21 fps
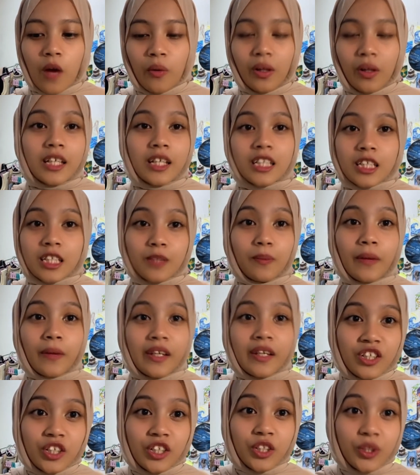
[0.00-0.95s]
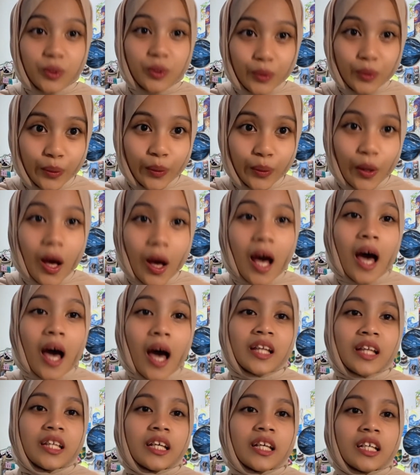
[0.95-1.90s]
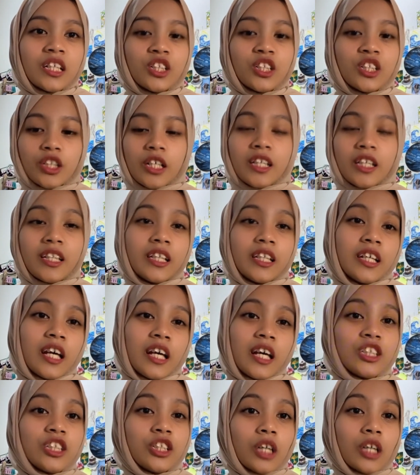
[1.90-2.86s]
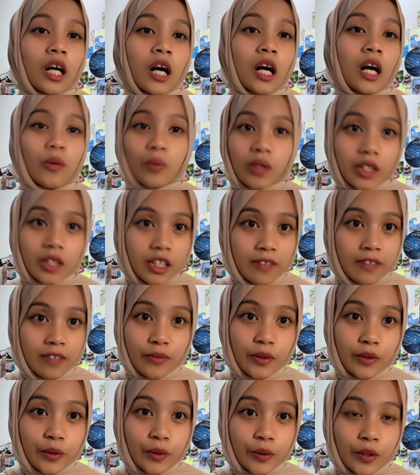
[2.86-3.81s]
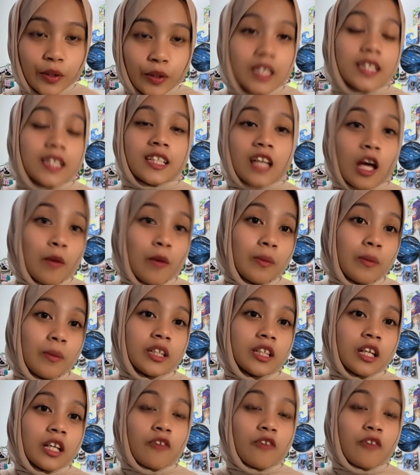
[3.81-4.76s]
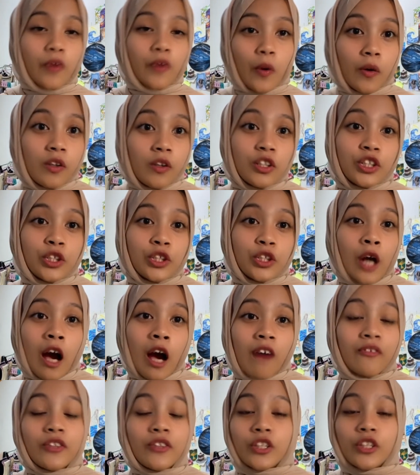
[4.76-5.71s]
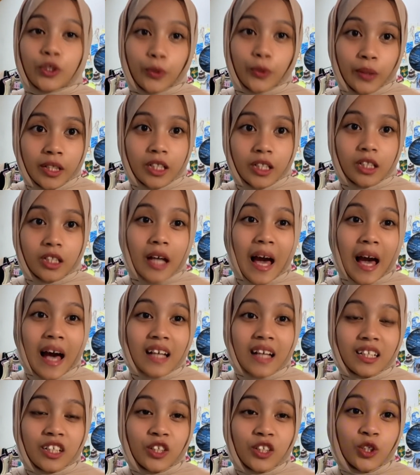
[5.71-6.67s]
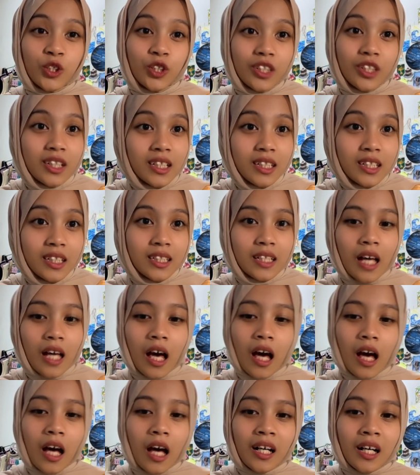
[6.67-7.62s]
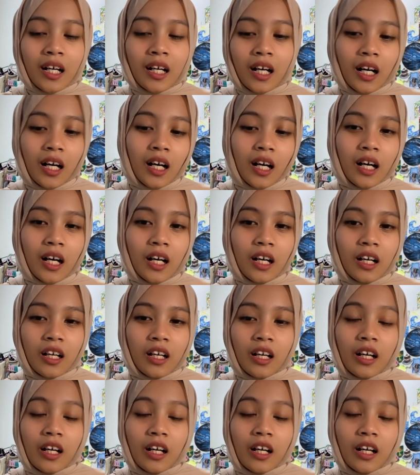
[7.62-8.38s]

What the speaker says: explain to you, and then in the end I will give you an assignment, and of course you have to do it as a student. uh,